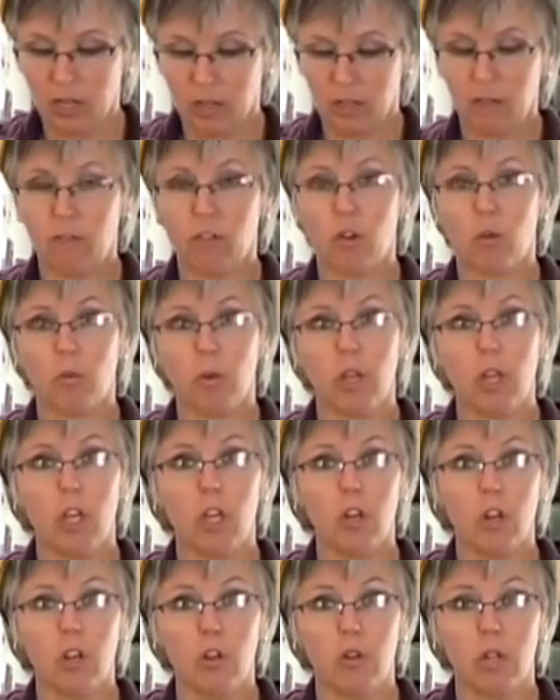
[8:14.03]
If they're really
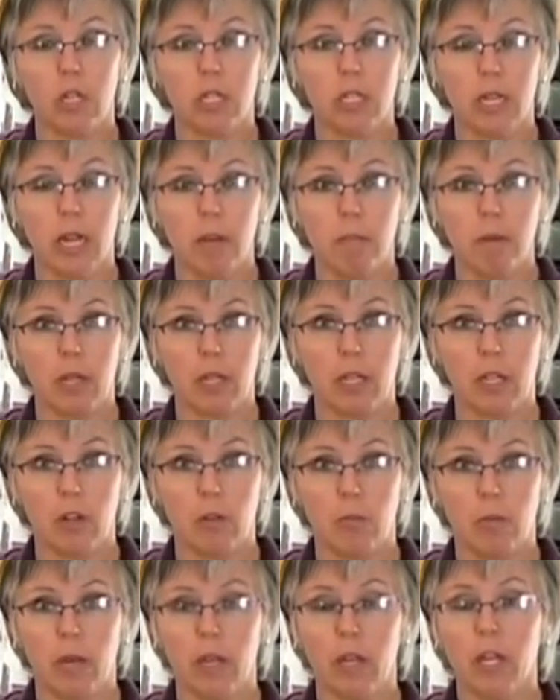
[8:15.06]
good, you can tape it a little
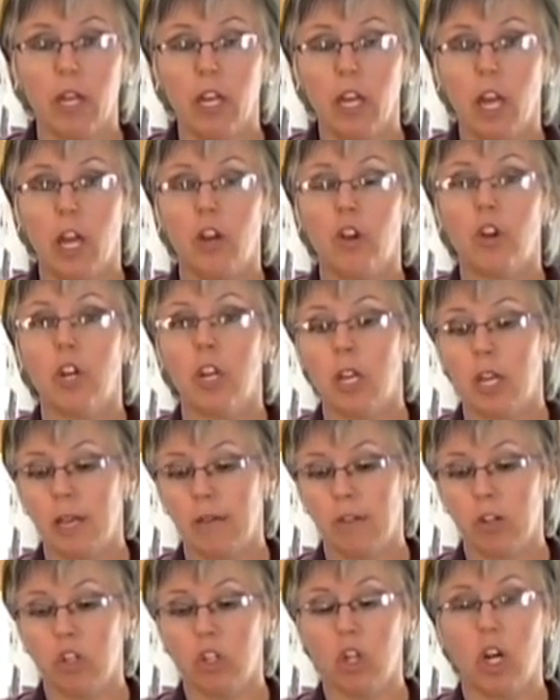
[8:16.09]
bit, and you're going to give
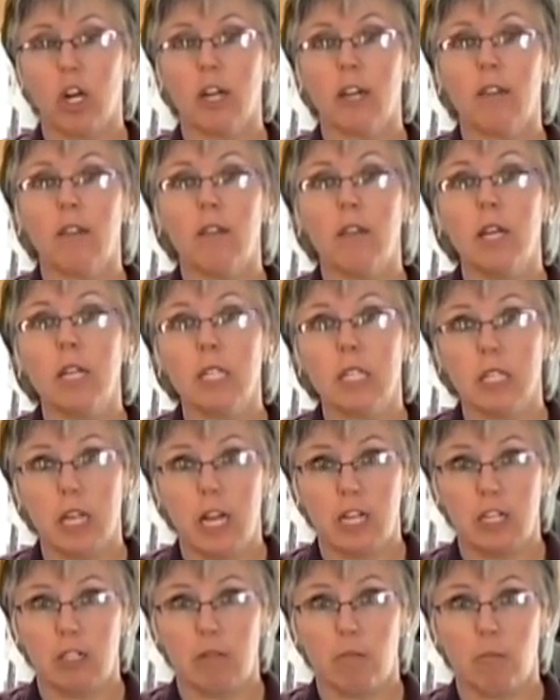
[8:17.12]
your dog this
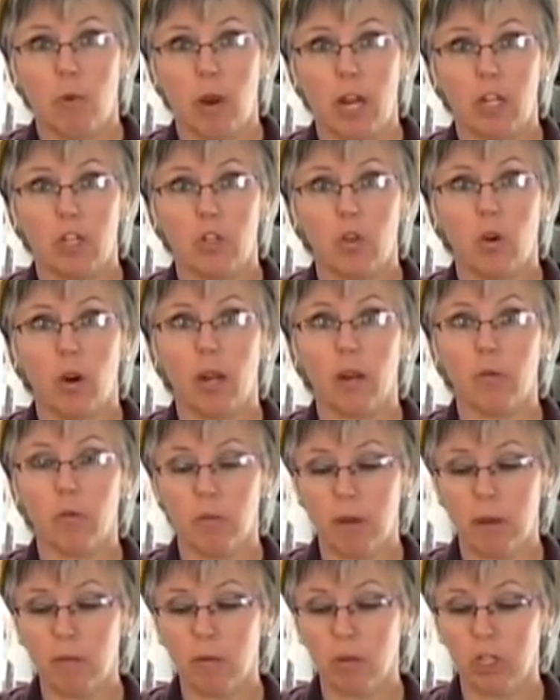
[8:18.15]
as the brain toy.
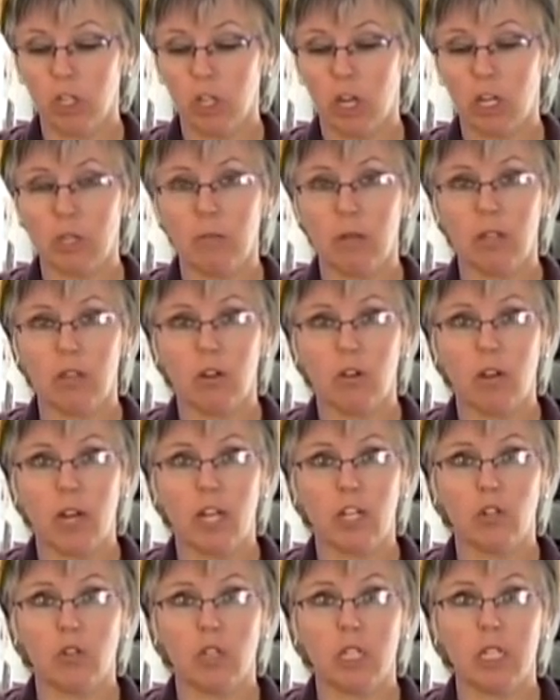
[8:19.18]
Remember we talked about their
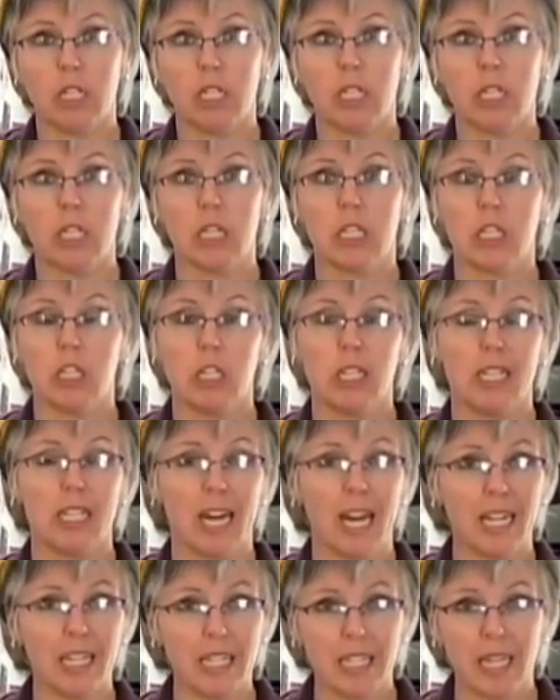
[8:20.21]
natural instincts to
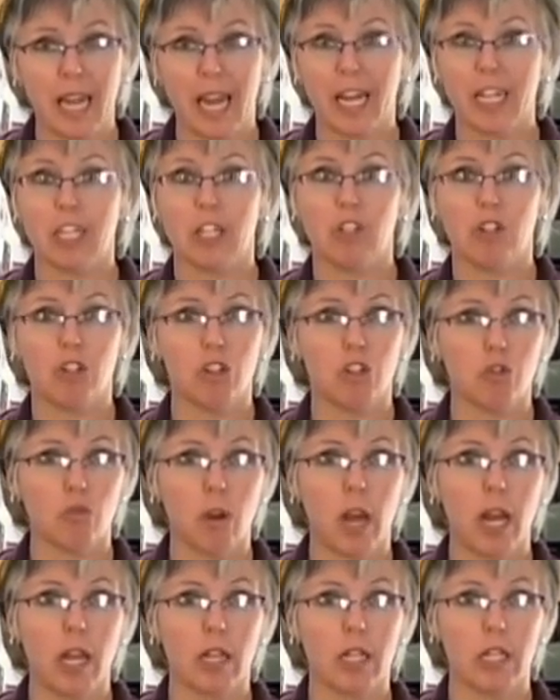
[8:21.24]
dissect and
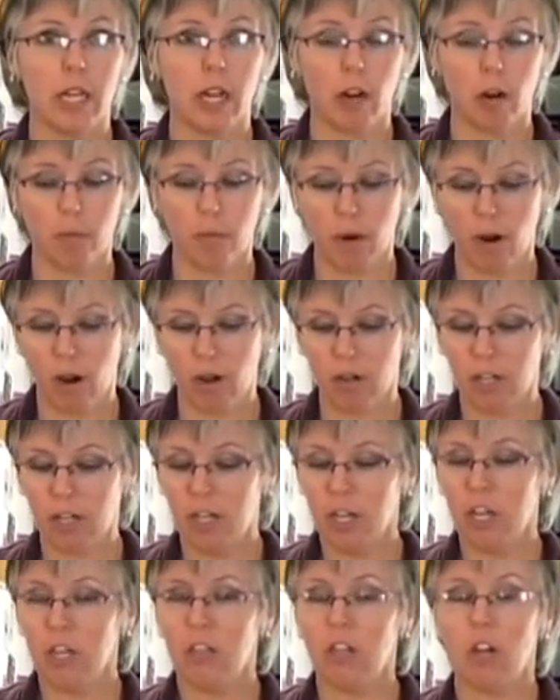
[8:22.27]
shred and tear apart?
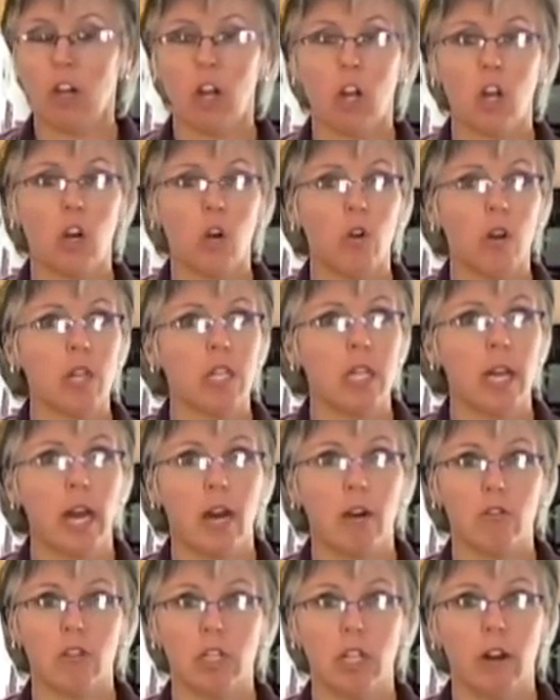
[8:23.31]
They're going to go to
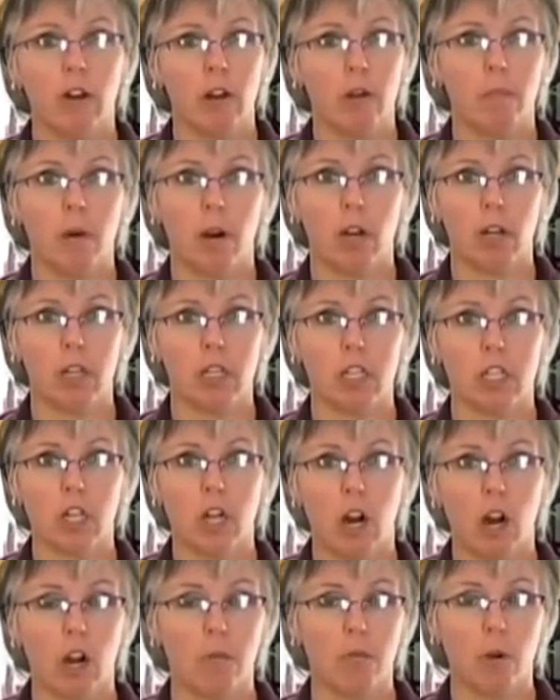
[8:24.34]
town tearing apart this
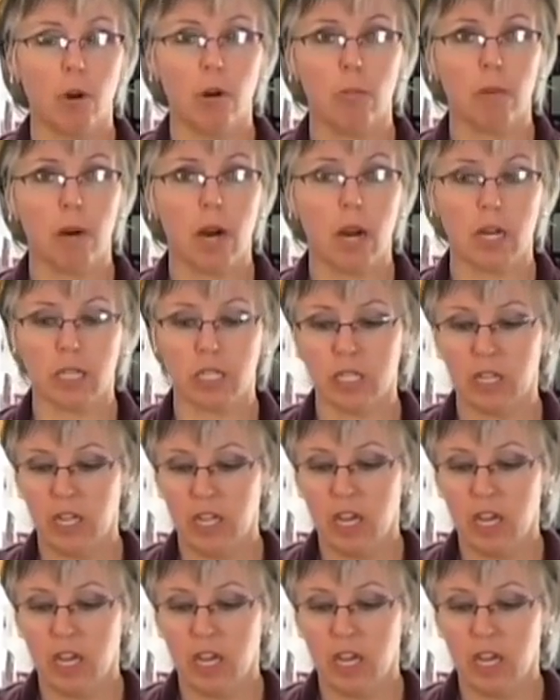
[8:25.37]
cardboard box.